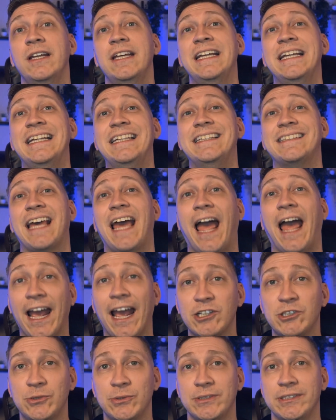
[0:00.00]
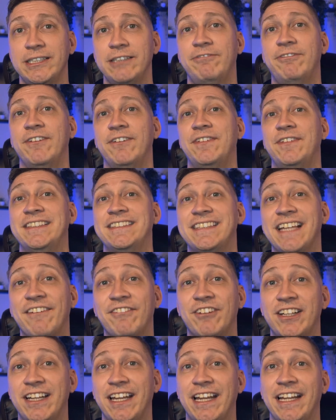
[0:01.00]
is actually
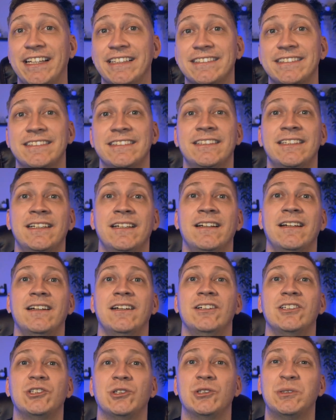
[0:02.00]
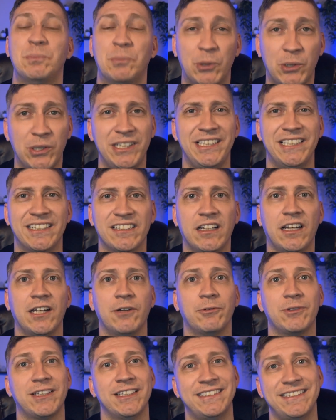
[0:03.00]
57 days. So it's pretty in line
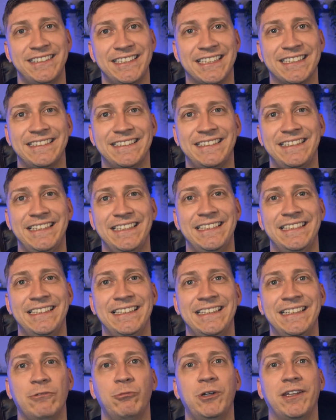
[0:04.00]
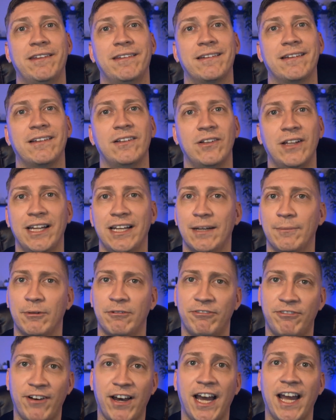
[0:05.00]
with the 60 with client number
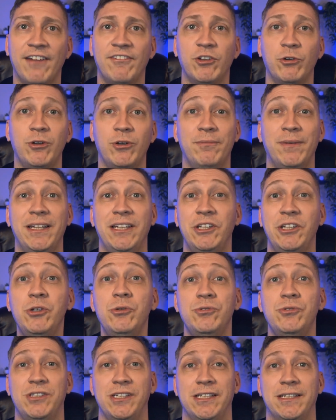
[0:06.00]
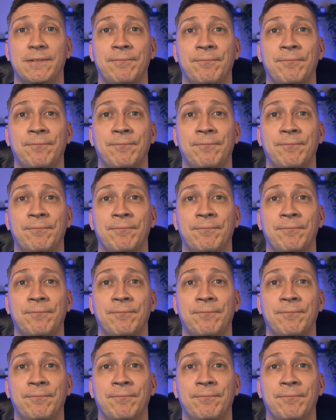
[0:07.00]
5 that we've been using.